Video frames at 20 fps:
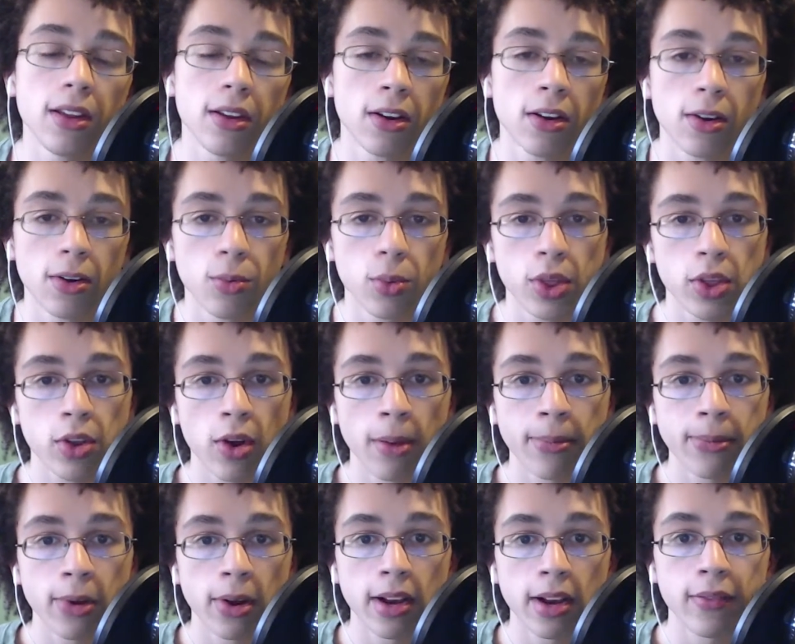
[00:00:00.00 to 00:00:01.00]
with your
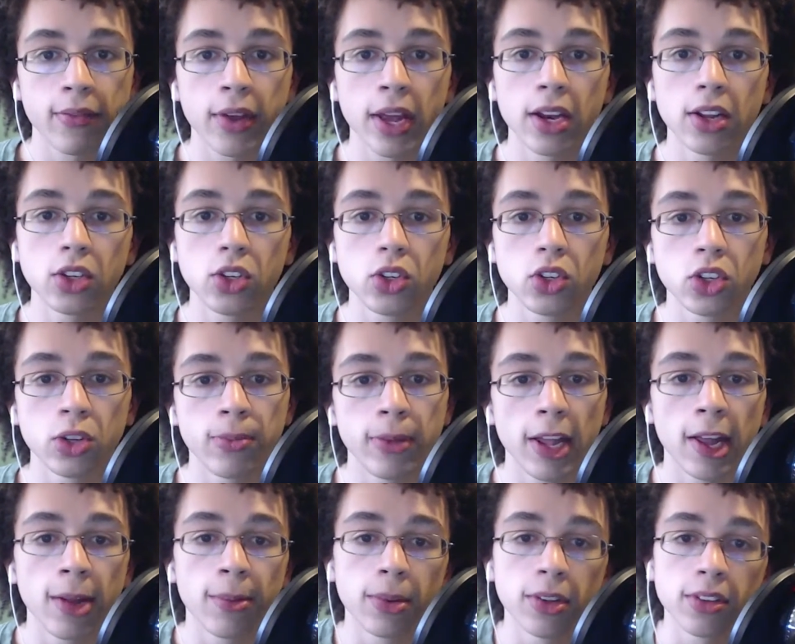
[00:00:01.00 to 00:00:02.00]
upgrade advantage, you should be
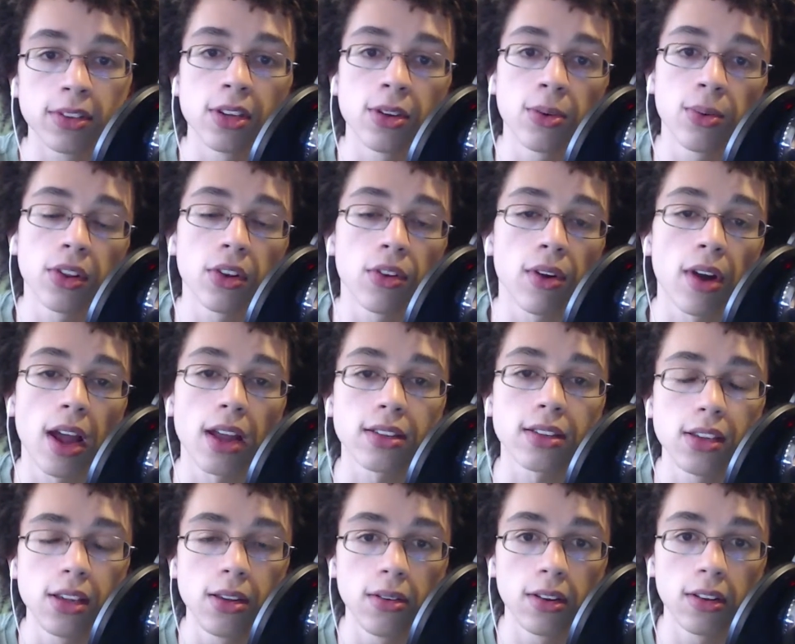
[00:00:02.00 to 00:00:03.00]
able to deal with the
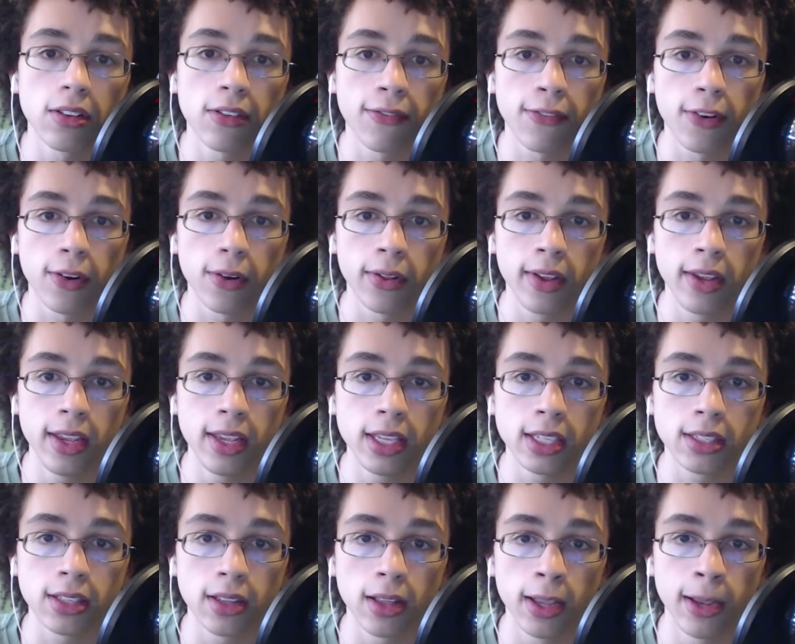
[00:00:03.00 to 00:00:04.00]
harassing units fairly
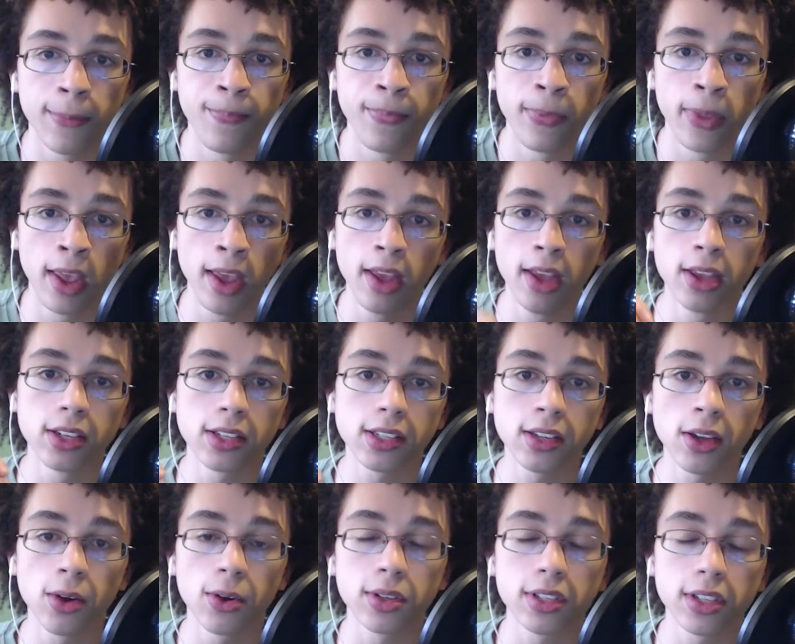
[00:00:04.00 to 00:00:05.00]
easily.
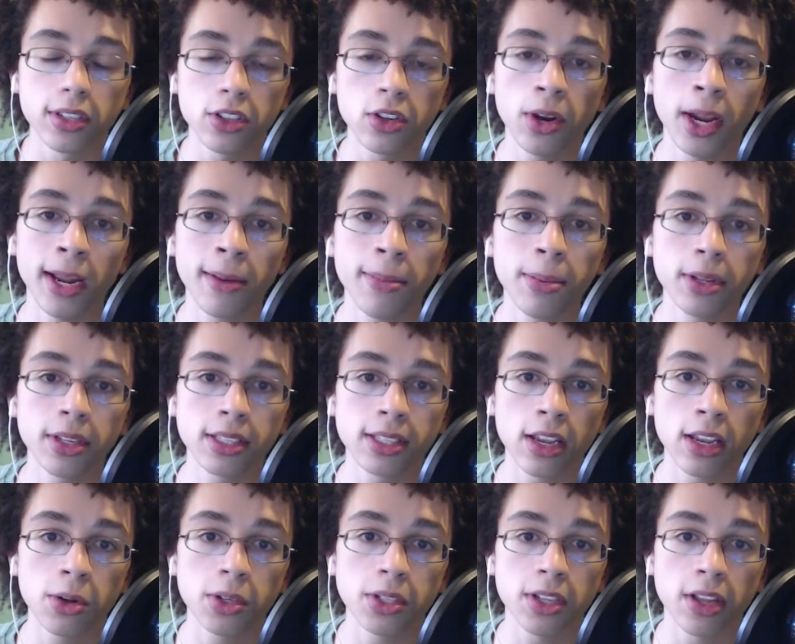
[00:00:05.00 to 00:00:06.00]
So, since you're able to set
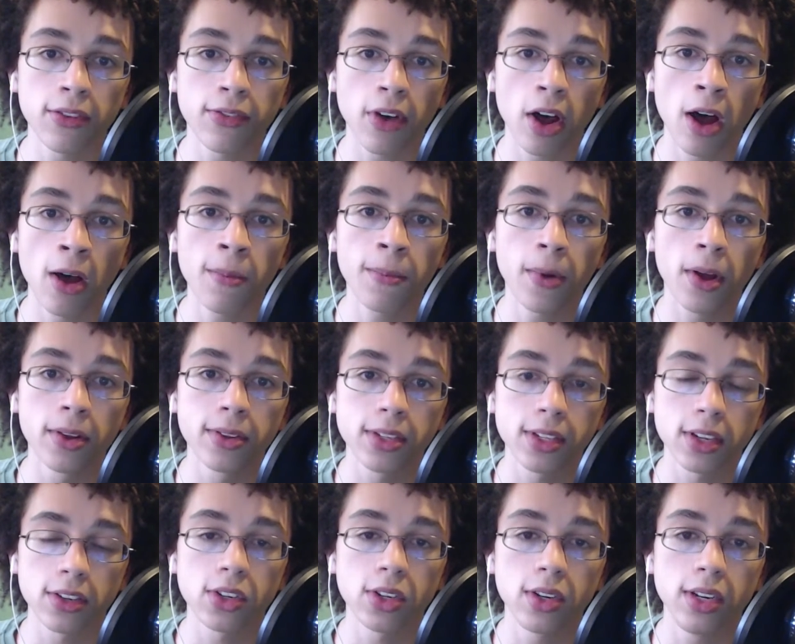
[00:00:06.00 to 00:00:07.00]
yourself up on
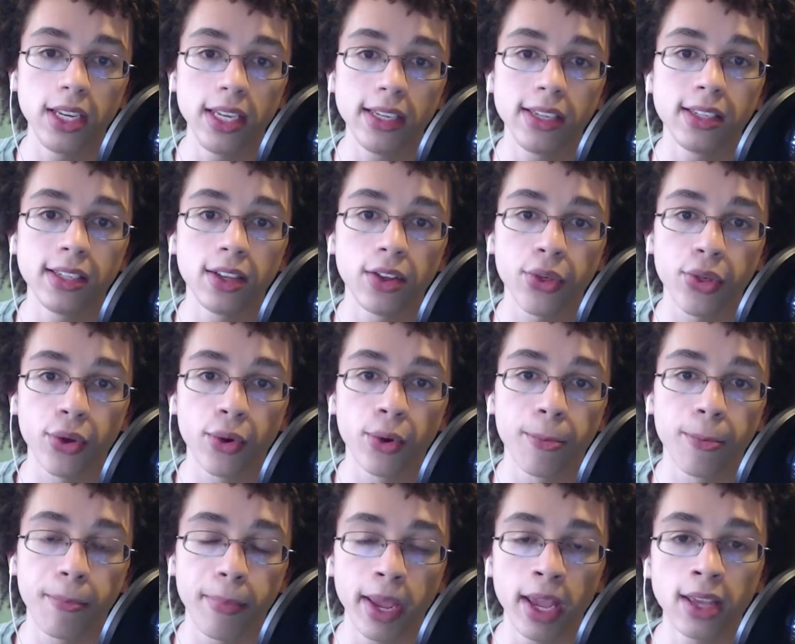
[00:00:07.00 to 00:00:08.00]
such an easy
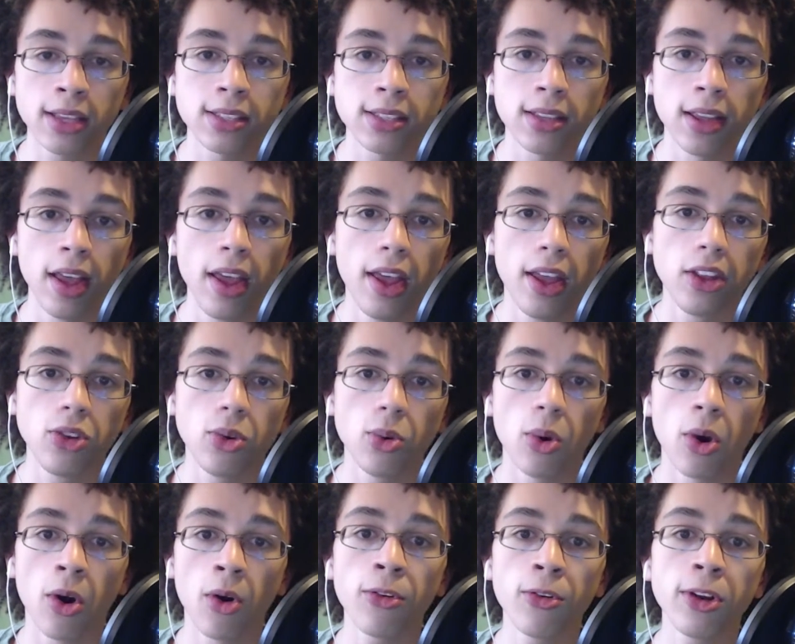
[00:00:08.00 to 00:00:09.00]
third base, and you
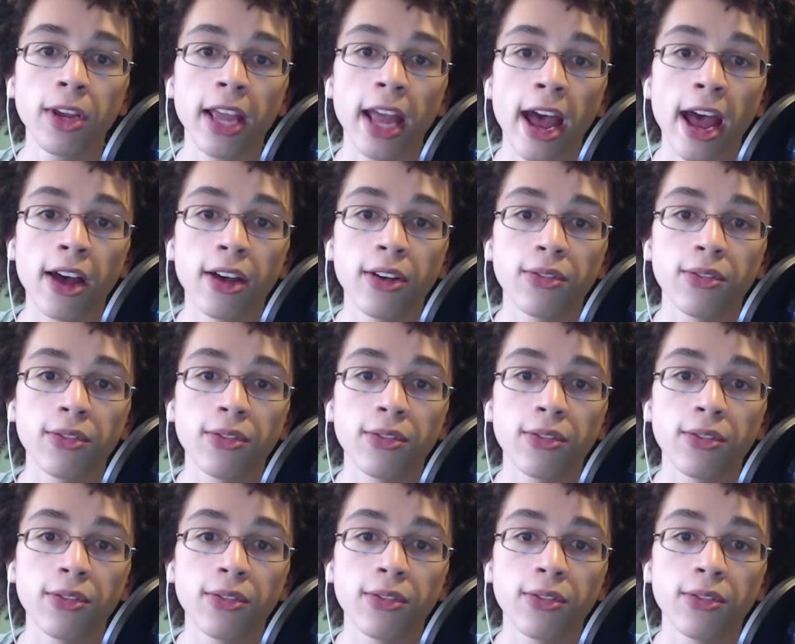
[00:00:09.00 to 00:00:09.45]
already have